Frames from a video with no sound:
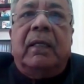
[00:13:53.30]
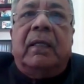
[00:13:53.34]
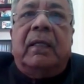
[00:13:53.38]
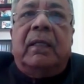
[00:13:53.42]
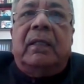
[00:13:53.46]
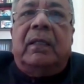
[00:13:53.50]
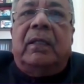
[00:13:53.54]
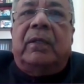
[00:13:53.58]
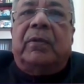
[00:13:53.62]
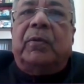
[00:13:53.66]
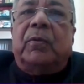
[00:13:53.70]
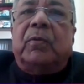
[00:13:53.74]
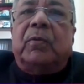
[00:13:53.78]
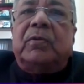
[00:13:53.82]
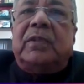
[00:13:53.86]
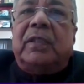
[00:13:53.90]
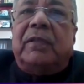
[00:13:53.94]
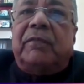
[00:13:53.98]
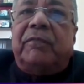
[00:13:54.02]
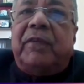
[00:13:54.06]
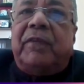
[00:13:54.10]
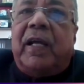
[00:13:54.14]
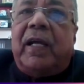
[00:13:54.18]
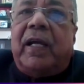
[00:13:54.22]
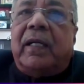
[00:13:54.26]
The use
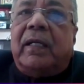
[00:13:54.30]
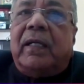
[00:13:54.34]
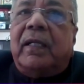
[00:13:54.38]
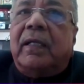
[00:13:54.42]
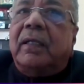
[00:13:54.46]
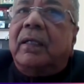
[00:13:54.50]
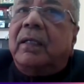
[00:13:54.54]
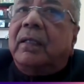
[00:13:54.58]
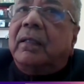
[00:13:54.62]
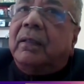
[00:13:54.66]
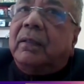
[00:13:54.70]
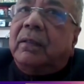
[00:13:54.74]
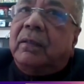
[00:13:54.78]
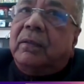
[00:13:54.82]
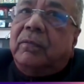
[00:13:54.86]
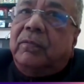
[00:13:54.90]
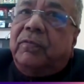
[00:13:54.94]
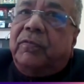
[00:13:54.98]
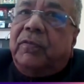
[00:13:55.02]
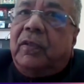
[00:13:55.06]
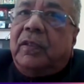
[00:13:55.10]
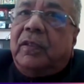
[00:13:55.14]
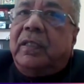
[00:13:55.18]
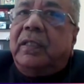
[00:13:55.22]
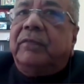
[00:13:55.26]
of data to
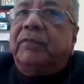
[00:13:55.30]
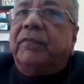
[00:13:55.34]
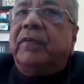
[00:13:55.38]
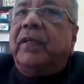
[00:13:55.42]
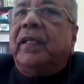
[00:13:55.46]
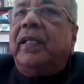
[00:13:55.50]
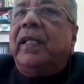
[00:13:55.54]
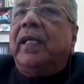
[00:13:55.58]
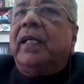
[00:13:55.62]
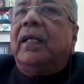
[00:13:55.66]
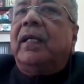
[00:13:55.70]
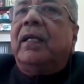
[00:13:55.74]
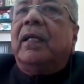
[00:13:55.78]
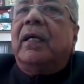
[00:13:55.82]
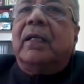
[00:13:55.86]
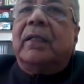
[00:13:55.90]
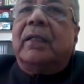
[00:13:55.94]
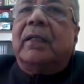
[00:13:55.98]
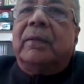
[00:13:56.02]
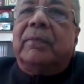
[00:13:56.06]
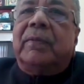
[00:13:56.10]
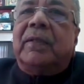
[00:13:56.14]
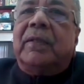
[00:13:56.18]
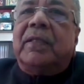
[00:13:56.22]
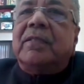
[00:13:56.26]
fortify legal
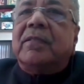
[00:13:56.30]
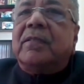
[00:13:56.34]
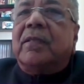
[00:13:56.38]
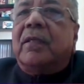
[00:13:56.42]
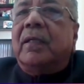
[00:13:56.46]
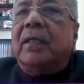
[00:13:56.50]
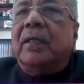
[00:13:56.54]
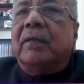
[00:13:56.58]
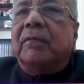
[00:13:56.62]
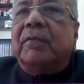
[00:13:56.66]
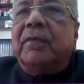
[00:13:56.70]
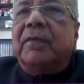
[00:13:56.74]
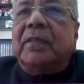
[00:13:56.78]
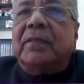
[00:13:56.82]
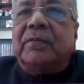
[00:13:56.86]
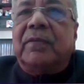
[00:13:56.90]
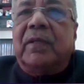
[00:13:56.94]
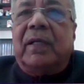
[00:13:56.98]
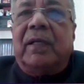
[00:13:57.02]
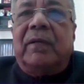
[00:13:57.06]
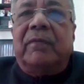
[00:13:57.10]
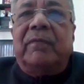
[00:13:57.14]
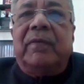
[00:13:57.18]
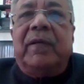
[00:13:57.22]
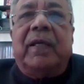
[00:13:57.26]
arguments, all of us
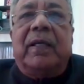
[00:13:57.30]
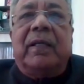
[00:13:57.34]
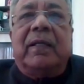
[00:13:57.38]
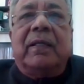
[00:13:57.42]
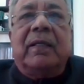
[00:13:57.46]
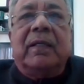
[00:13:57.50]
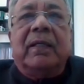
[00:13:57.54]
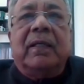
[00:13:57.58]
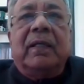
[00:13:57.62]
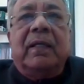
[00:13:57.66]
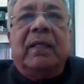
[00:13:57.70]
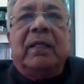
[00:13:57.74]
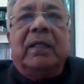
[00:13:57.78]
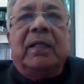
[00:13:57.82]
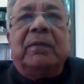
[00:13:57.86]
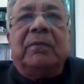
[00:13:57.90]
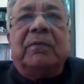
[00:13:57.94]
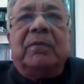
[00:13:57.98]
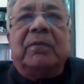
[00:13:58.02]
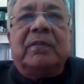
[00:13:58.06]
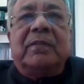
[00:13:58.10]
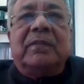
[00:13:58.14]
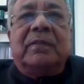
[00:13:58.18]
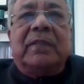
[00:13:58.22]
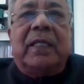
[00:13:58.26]
are aware. It
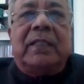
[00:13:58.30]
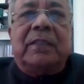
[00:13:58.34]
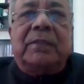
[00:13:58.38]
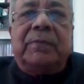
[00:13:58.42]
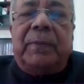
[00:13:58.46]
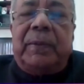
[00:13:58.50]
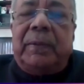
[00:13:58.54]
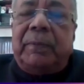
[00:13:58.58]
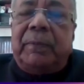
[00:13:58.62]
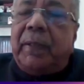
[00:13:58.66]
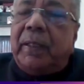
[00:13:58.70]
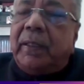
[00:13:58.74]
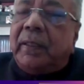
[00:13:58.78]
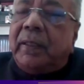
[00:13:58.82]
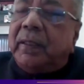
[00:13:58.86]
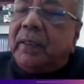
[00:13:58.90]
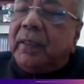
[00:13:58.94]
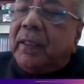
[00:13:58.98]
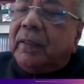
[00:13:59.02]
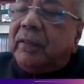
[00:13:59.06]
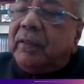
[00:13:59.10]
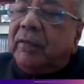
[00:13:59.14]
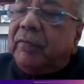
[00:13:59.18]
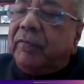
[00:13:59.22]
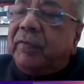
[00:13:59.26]
was experimented
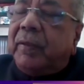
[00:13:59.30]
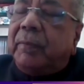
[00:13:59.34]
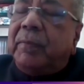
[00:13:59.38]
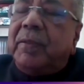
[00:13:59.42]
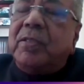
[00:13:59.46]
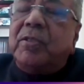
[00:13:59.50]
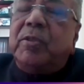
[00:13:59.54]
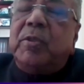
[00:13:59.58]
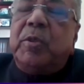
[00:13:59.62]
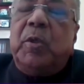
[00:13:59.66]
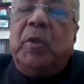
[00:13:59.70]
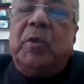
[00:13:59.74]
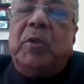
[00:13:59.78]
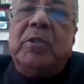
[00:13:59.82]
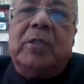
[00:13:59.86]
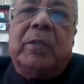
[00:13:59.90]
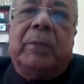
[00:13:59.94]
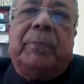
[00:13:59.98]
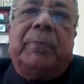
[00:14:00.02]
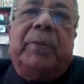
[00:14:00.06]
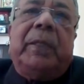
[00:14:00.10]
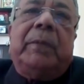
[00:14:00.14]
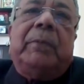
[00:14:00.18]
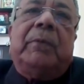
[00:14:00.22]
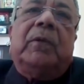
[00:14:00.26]
in the famous US
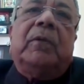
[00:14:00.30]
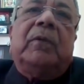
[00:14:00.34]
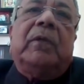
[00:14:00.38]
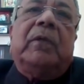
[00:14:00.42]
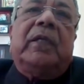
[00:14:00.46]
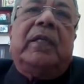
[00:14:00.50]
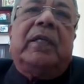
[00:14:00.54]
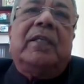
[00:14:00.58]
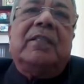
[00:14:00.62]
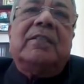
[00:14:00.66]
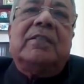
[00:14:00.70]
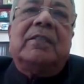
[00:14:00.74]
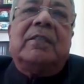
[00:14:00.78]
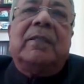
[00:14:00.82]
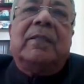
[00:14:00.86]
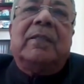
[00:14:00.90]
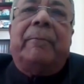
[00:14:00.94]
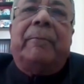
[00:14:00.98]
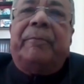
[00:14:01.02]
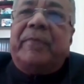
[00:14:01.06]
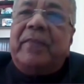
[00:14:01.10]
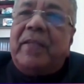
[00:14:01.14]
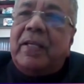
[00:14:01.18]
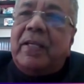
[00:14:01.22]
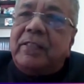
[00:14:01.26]
Supreme Court case,
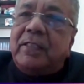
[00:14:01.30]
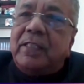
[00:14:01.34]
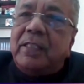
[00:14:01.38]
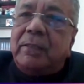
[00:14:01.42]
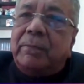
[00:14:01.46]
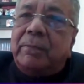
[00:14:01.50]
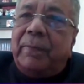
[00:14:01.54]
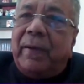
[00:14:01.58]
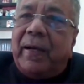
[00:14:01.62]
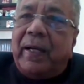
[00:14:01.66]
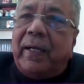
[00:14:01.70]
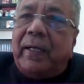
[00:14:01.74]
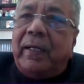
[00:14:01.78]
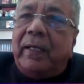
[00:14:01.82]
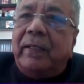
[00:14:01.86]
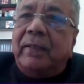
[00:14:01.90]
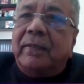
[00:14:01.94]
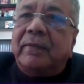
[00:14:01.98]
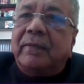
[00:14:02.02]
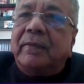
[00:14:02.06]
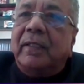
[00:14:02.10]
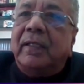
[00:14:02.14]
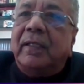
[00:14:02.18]
Justice Brandeis.